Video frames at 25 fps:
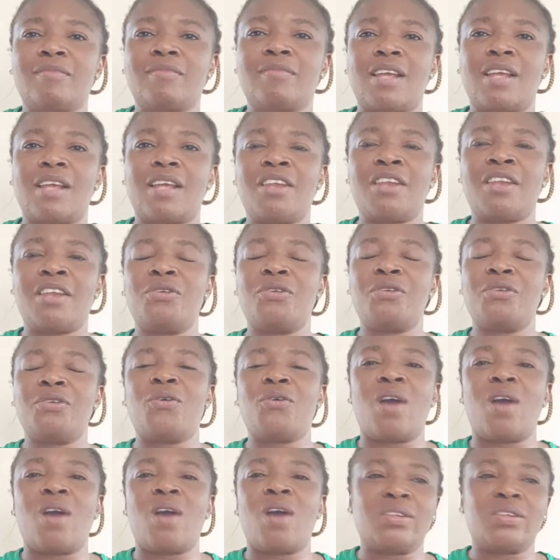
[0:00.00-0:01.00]
I did not go
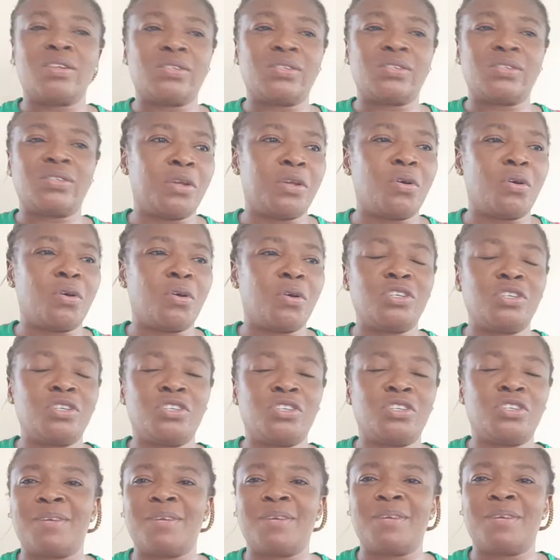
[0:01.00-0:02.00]
out of the country,
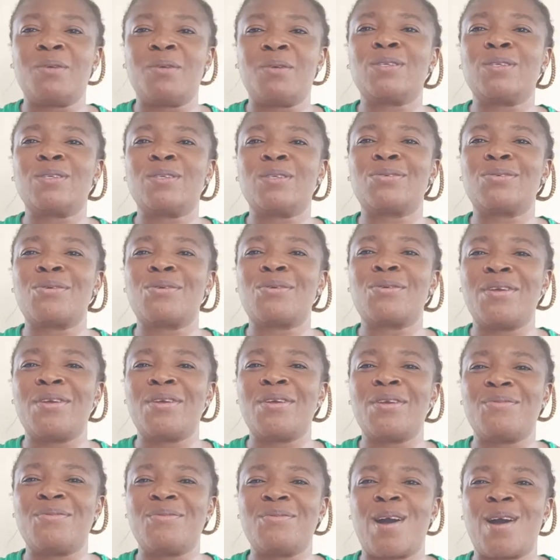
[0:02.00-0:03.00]
but I was going
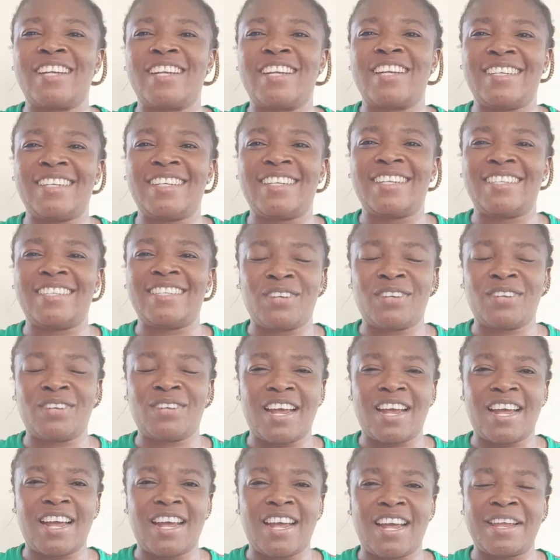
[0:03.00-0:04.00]
around Nigeria
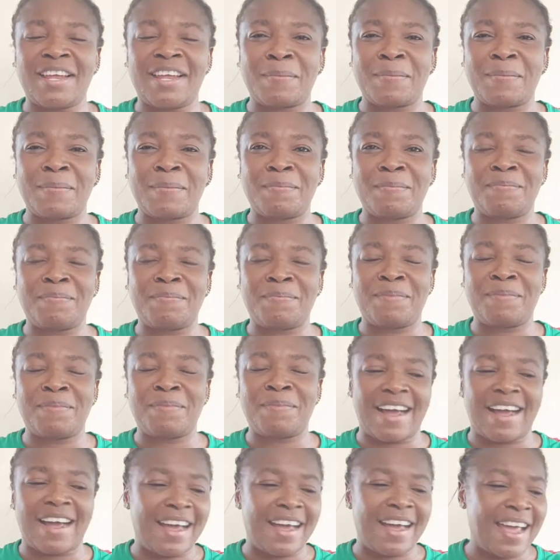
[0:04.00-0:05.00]
and I am
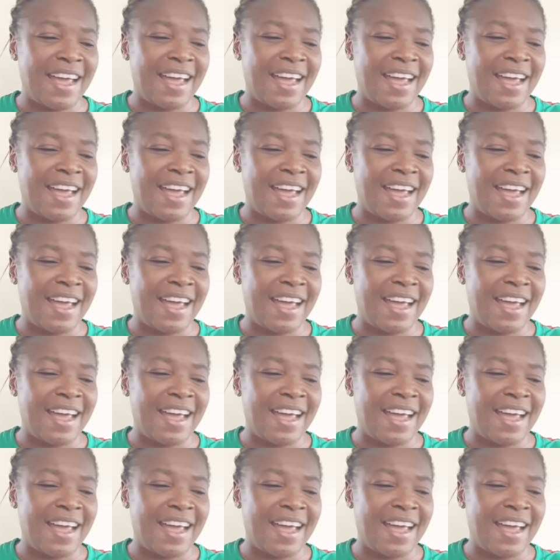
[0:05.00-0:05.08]
back.